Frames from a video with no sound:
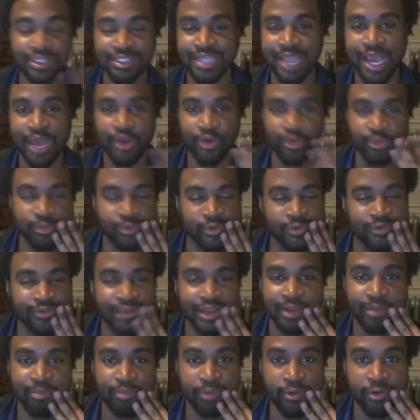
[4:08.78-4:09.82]
titled move,
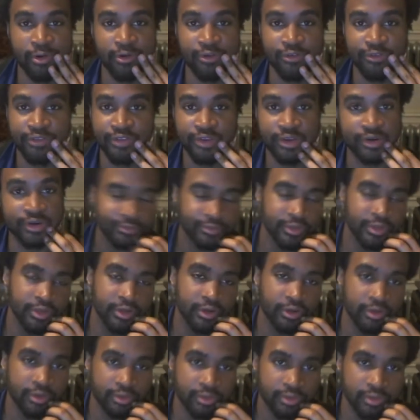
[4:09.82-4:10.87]
like burner finger, you
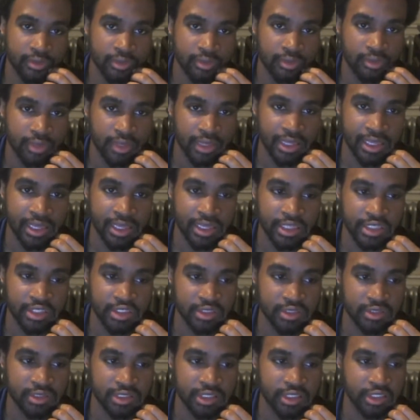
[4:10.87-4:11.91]
know, the heat
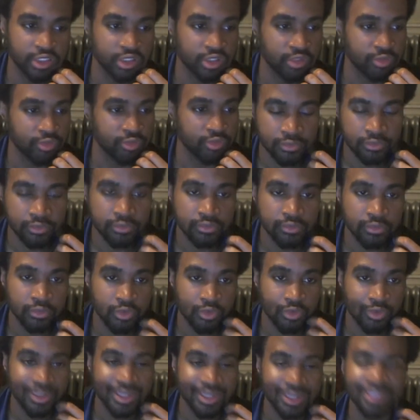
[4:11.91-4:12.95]
signature move.
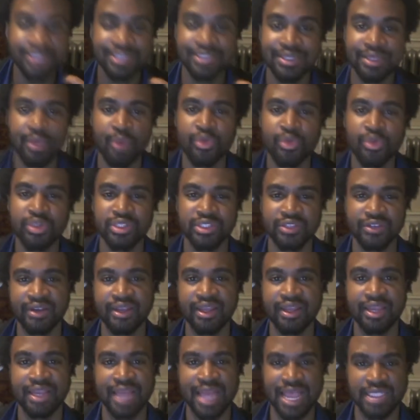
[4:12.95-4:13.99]
Or at least I wish the
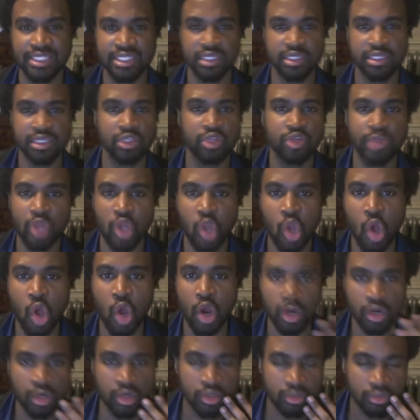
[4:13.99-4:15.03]
fight lasted a little bit
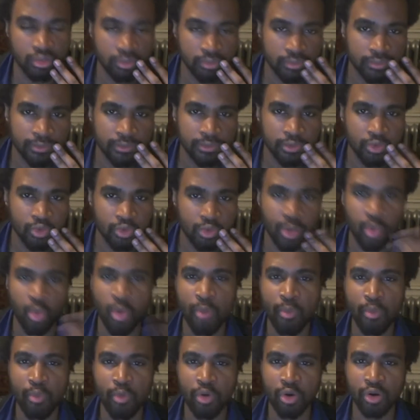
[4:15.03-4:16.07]
longer. Like
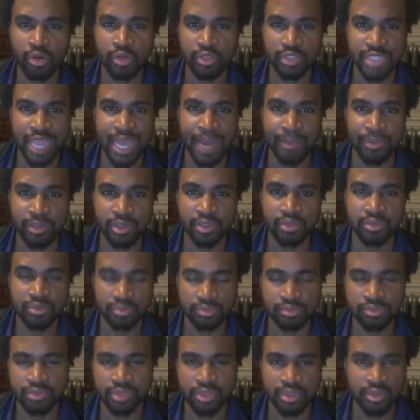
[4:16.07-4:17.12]
one more chapter.
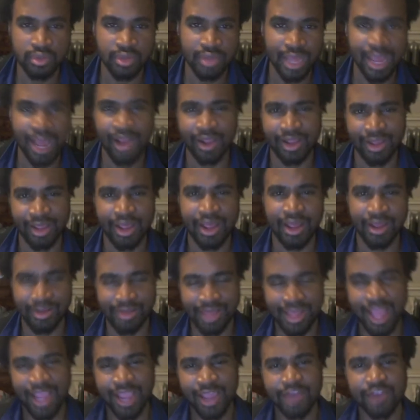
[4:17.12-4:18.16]

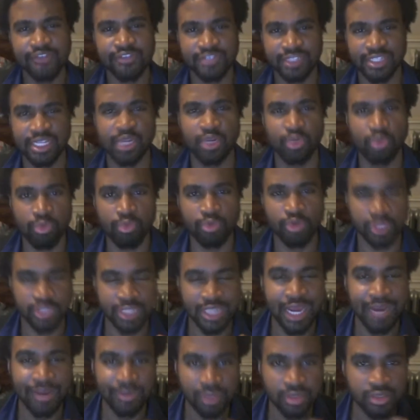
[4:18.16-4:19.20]
I could have stand one more
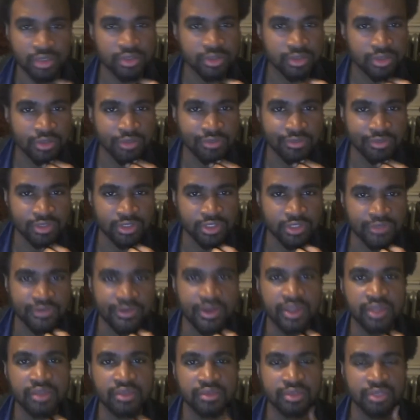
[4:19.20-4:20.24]
chapter of this
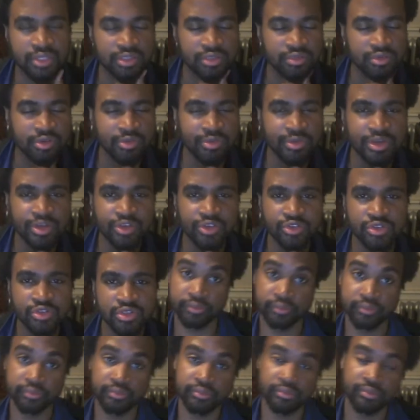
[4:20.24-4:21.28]
fight. It would have been interesting.